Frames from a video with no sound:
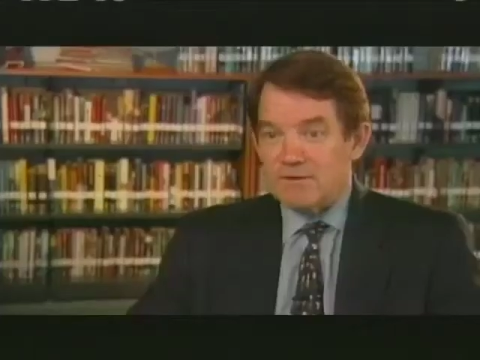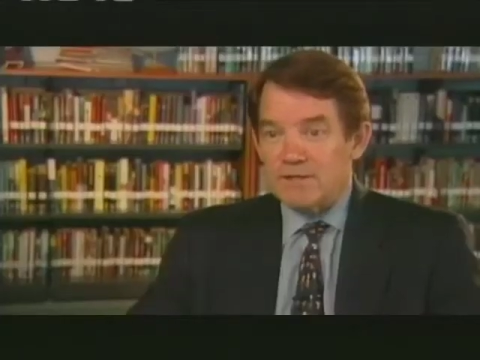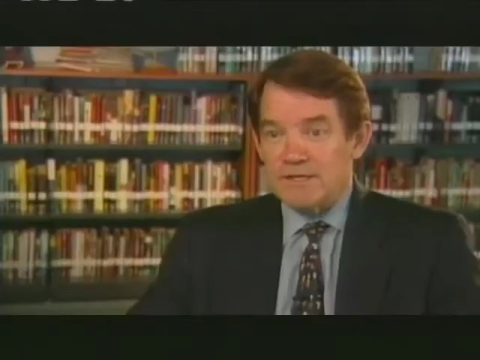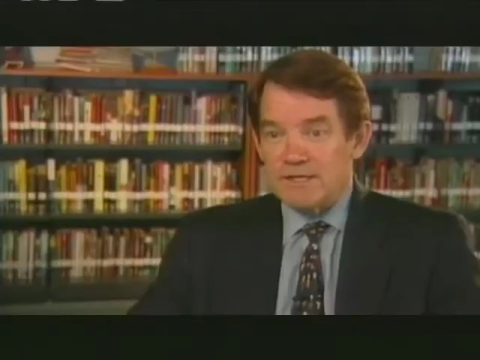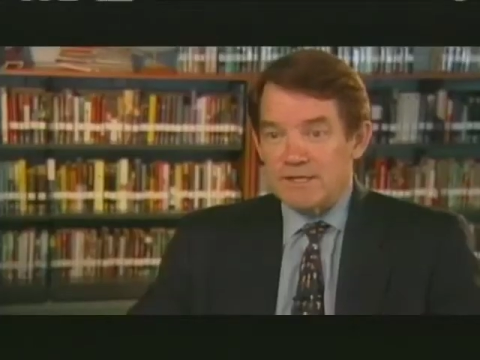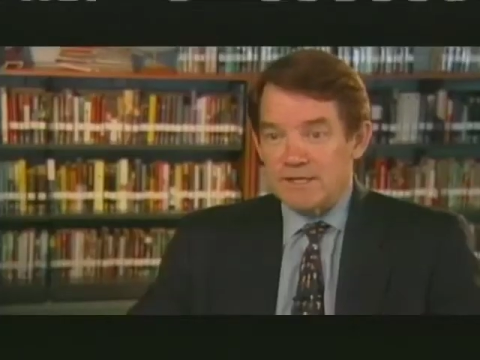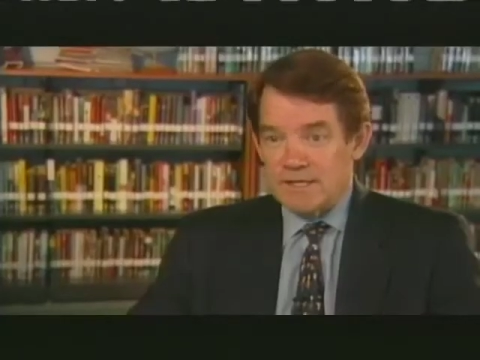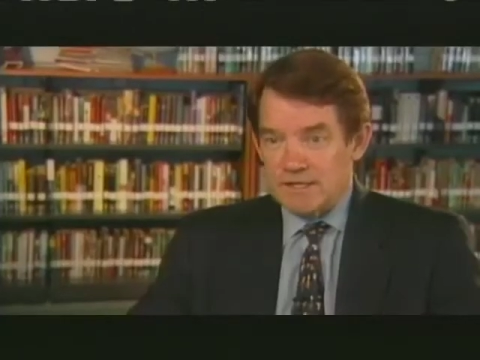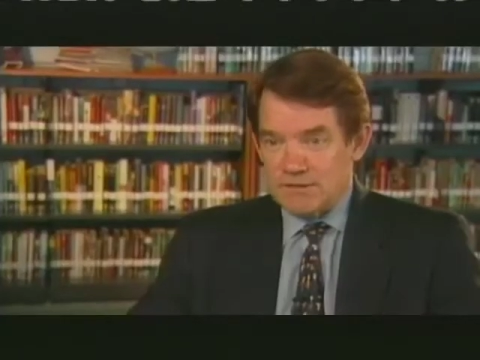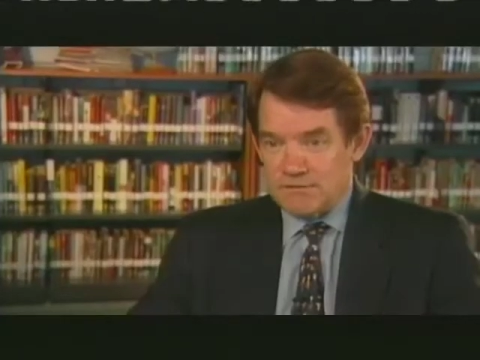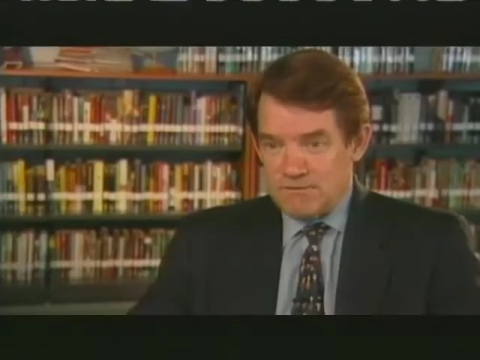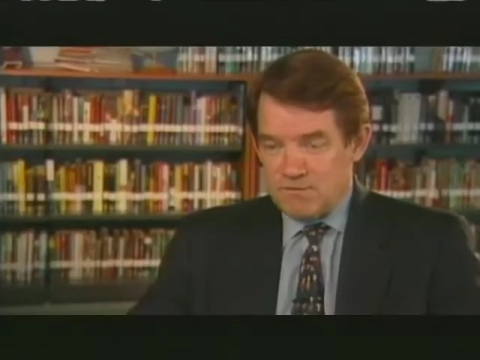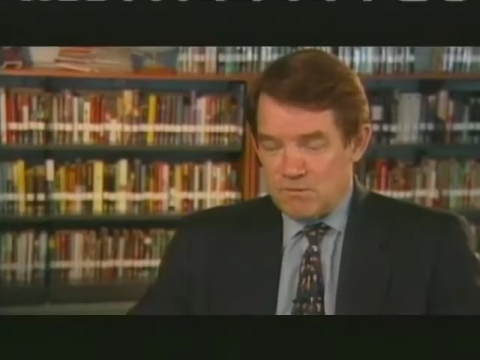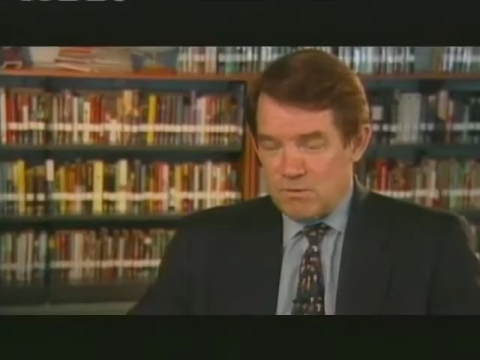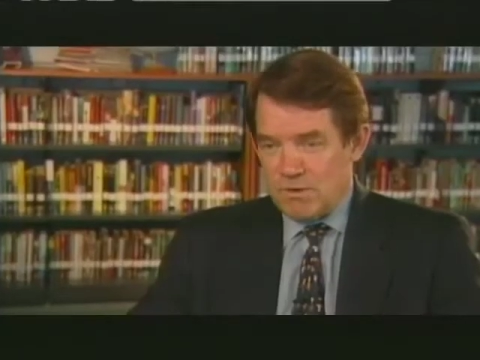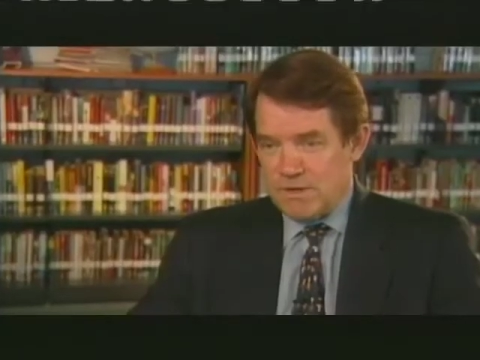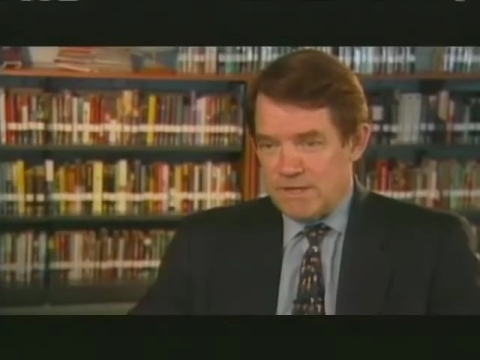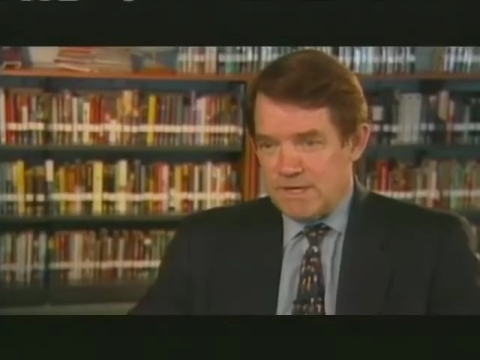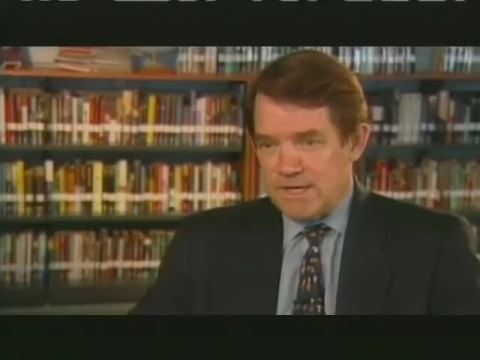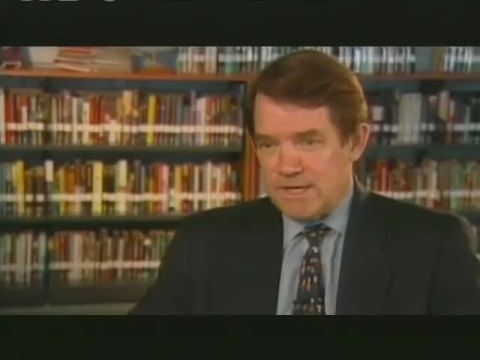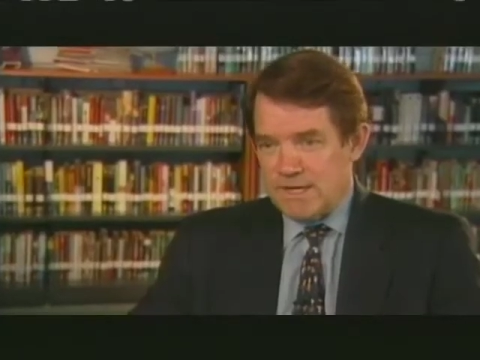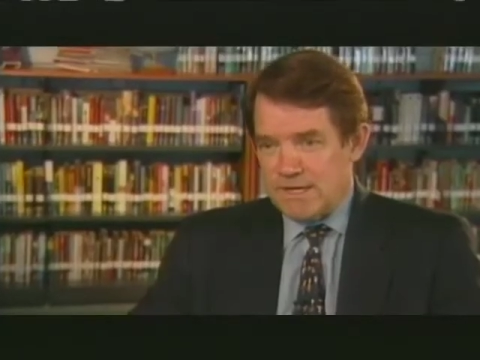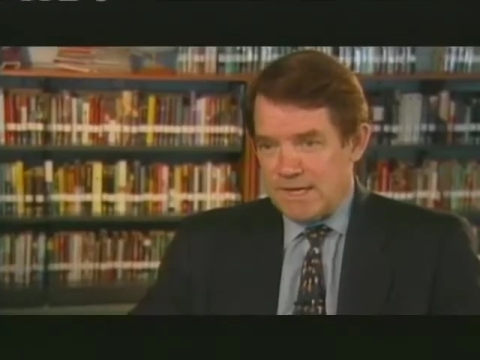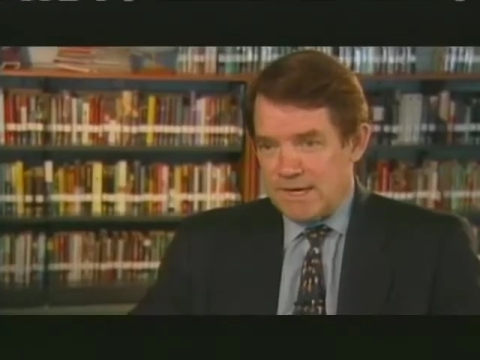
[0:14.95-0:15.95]
for the next
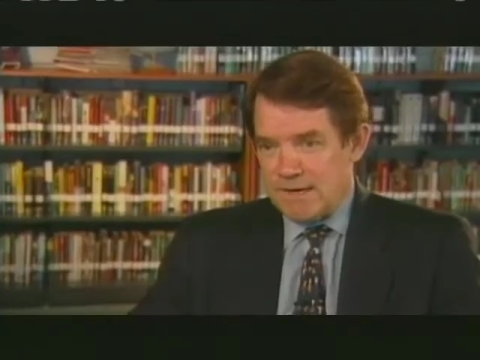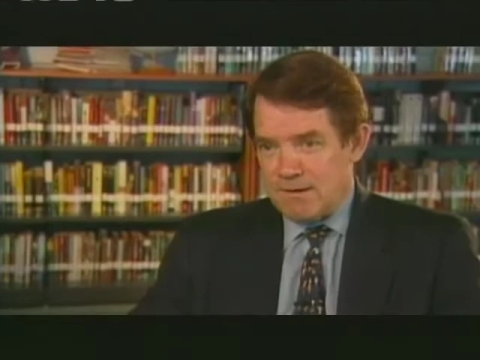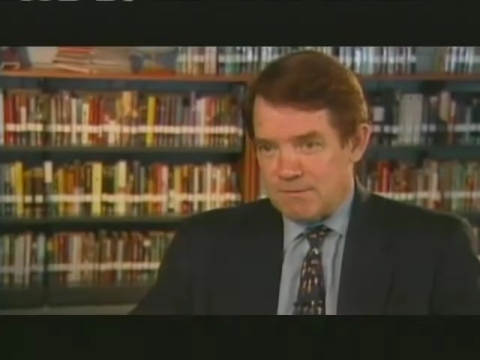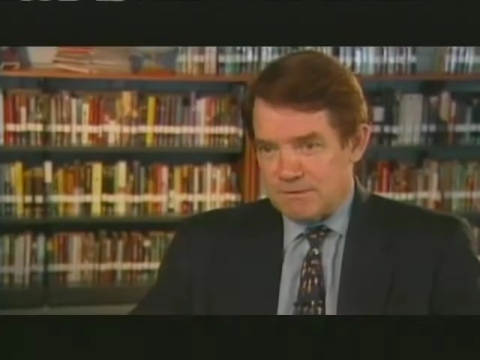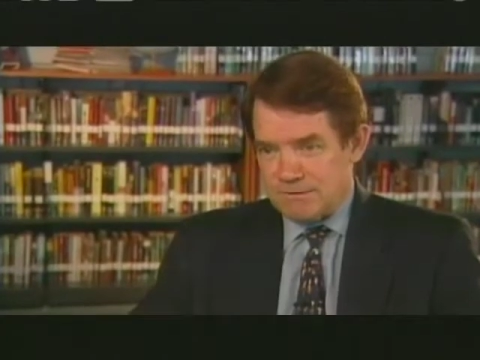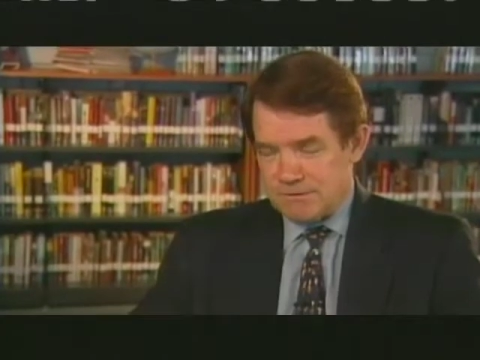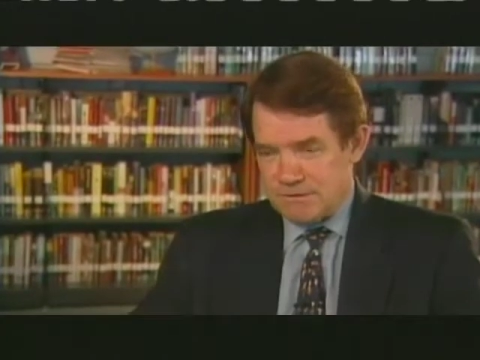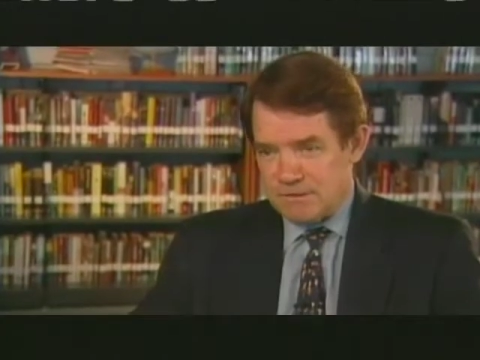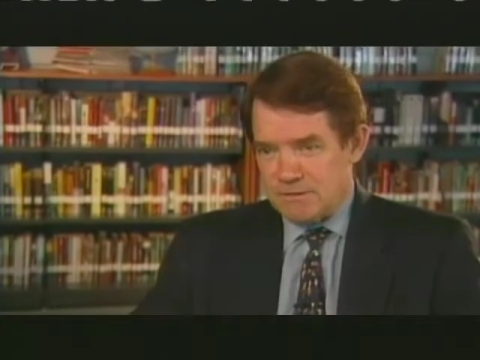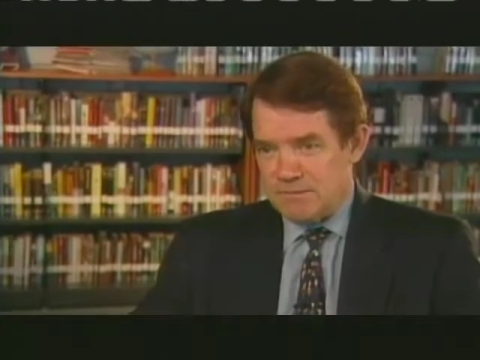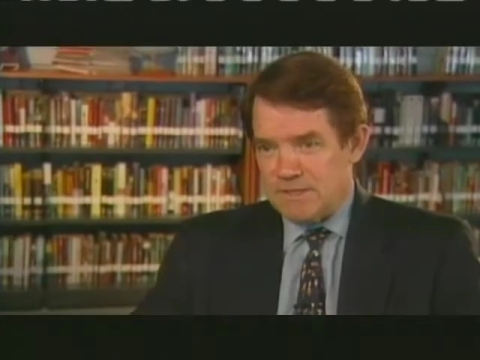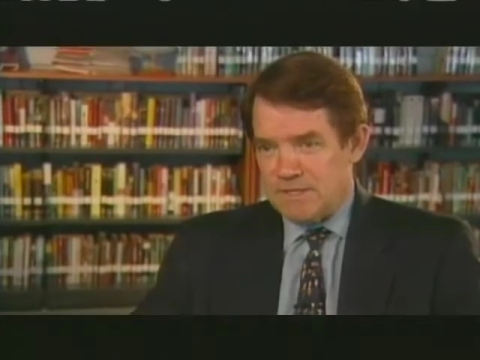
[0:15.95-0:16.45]
forty-eight hours to